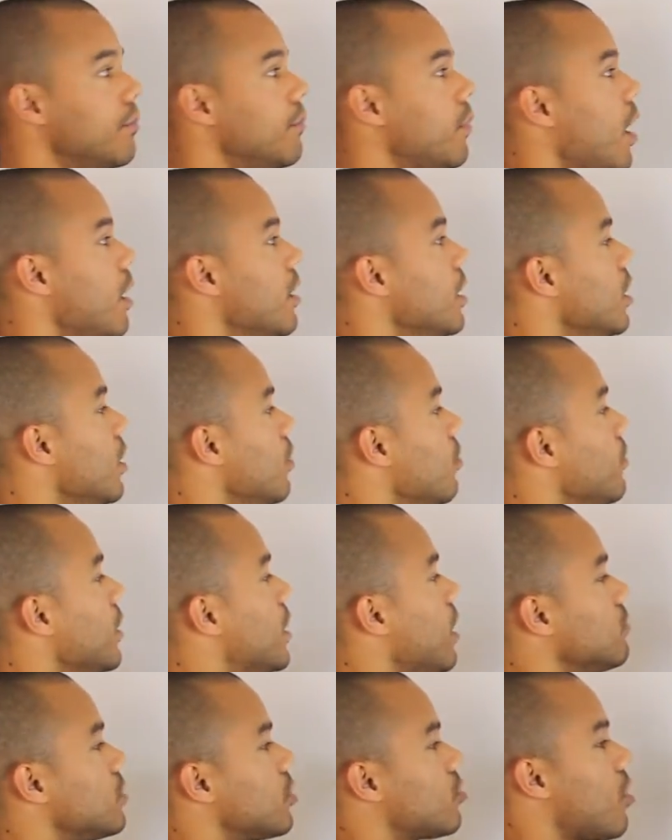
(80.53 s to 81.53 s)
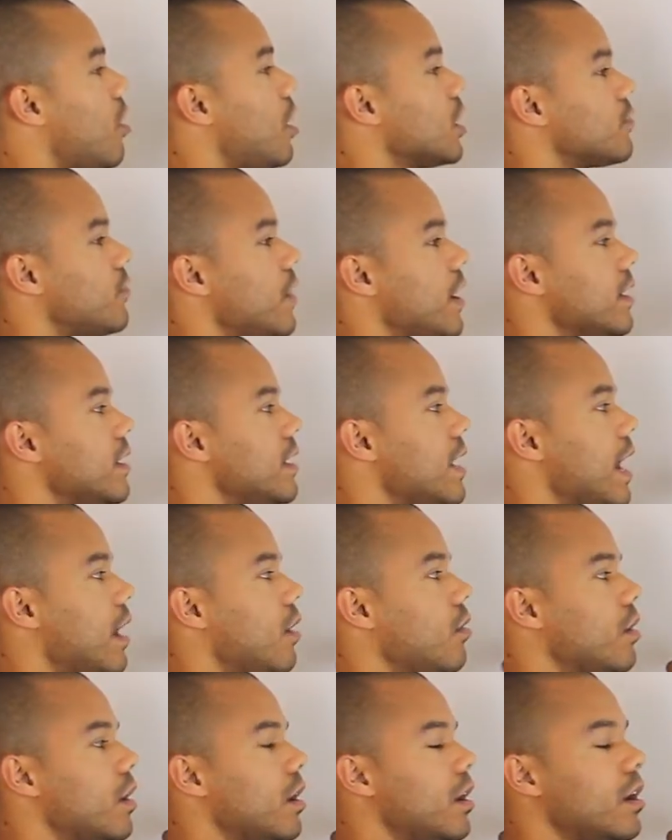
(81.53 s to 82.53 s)
But when we come to grass-fed,
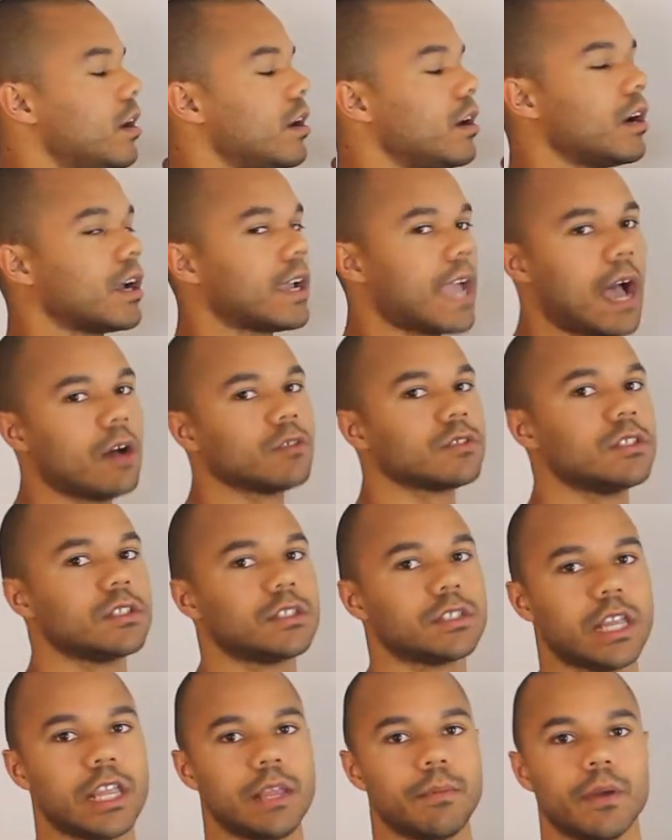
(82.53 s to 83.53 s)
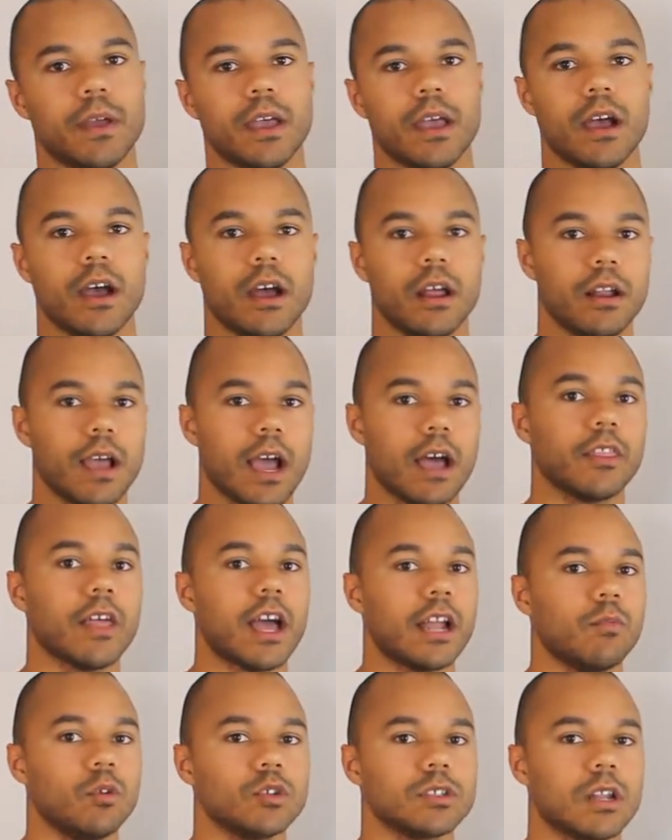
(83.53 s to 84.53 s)
now cows and sheep and
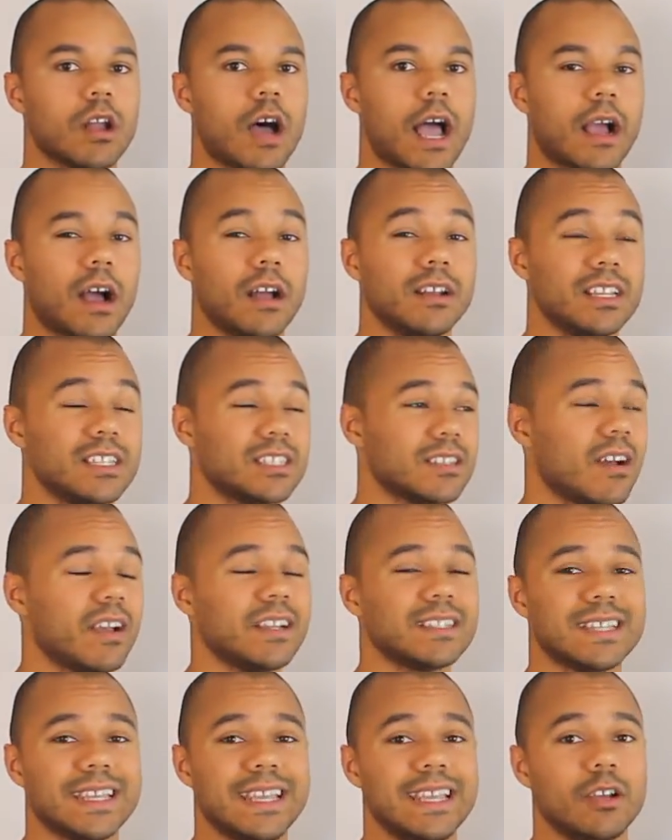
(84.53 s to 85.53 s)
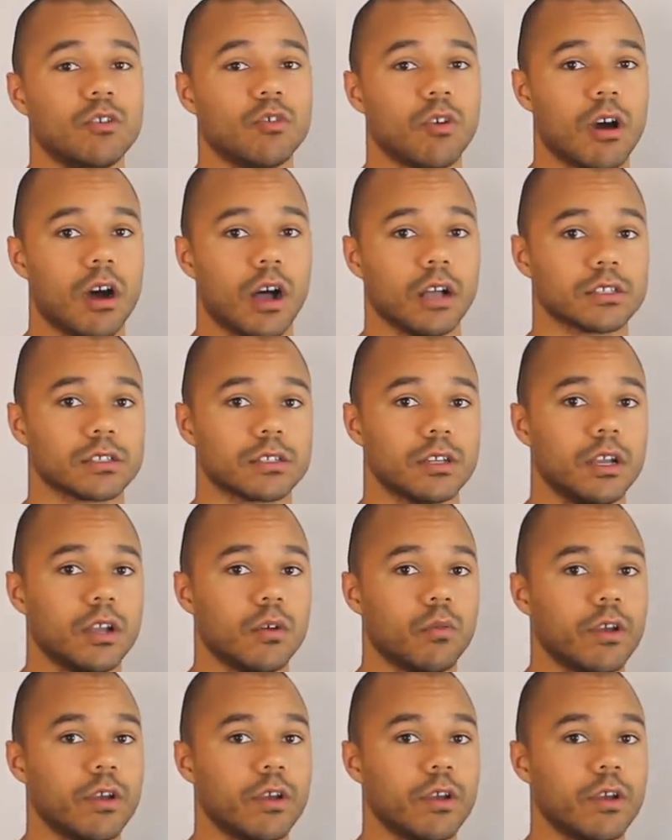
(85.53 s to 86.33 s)
other animals alike are designed to eat grass.